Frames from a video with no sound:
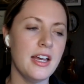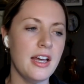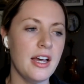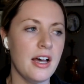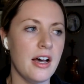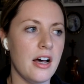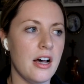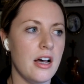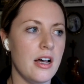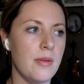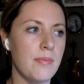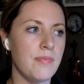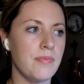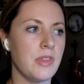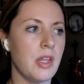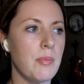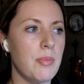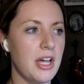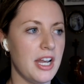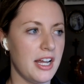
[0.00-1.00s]
Um,
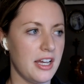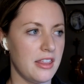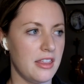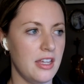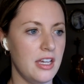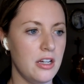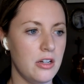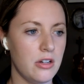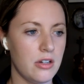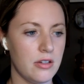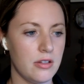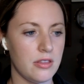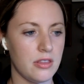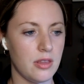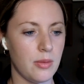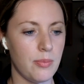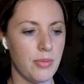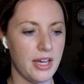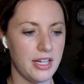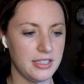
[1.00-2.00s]
but I think the
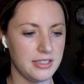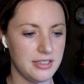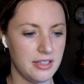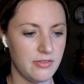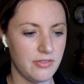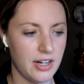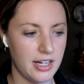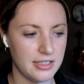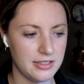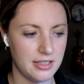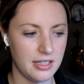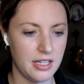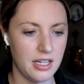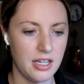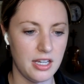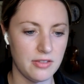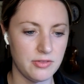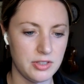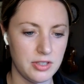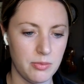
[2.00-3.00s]
best advice I could
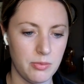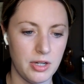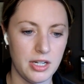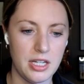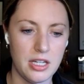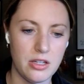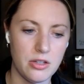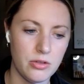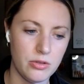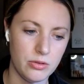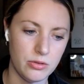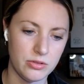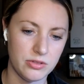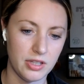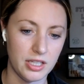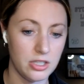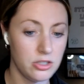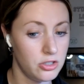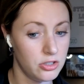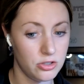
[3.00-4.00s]
give somebody who's
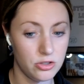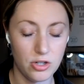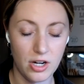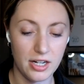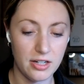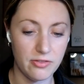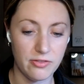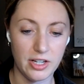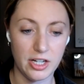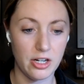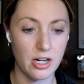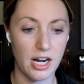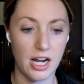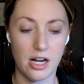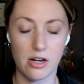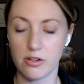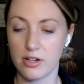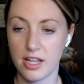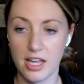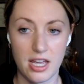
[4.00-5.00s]
like just trying to figure
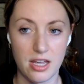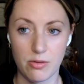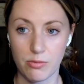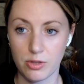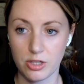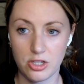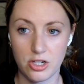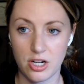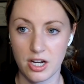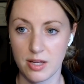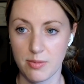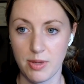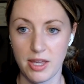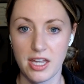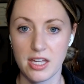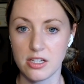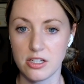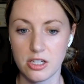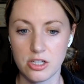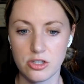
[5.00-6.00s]
out, hey, what should I pay
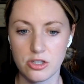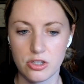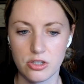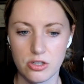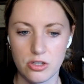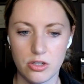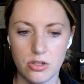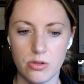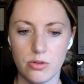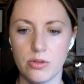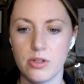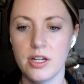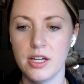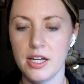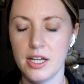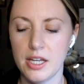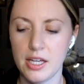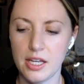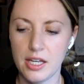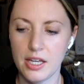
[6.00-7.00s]
attention to,
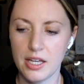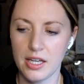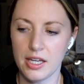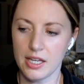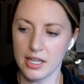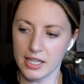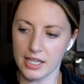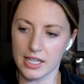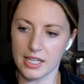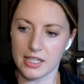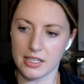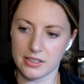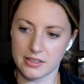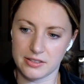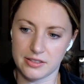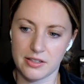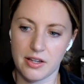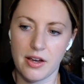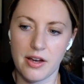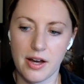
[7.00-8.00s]

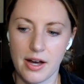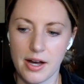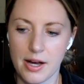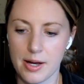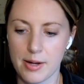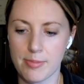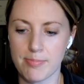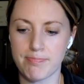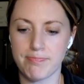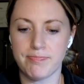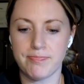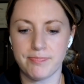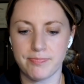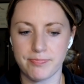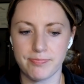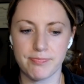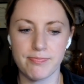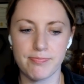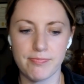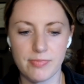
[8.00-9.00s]
is um,
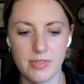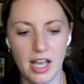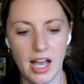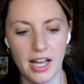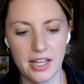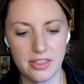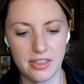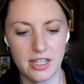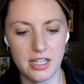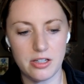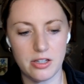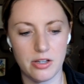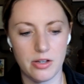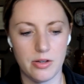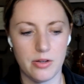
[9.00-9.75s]
I think